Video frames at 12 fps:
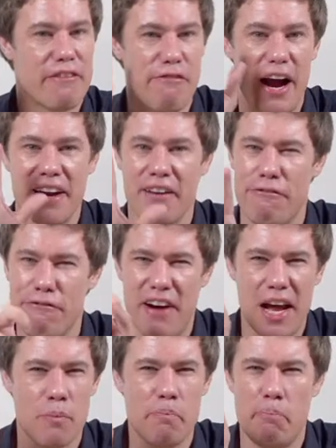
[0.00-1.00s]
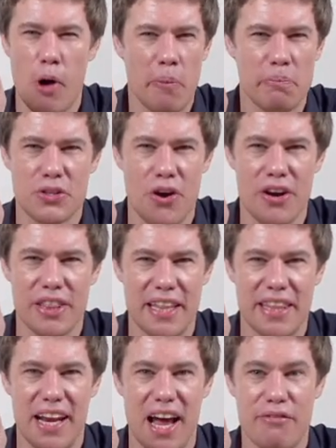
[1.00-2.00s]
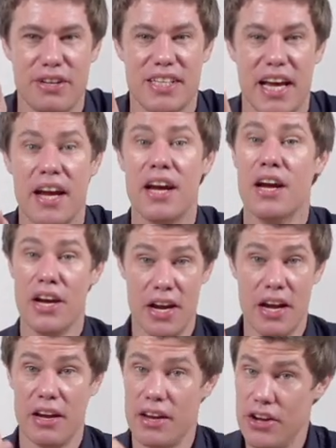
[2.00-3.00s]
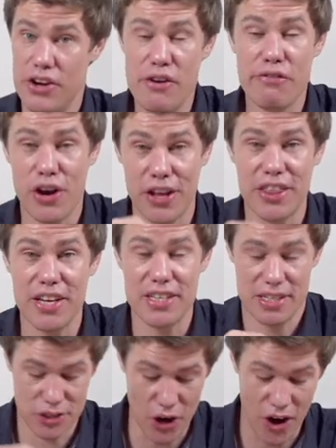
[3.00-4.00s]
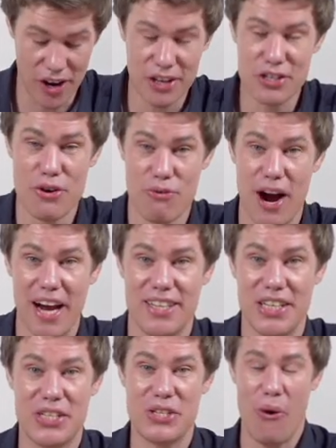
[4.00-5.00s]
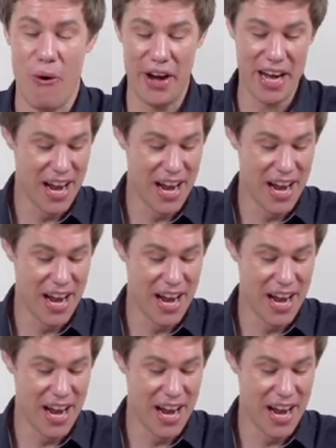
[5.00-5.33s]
find a fun pop song that they love and say, You've got this song to write a story,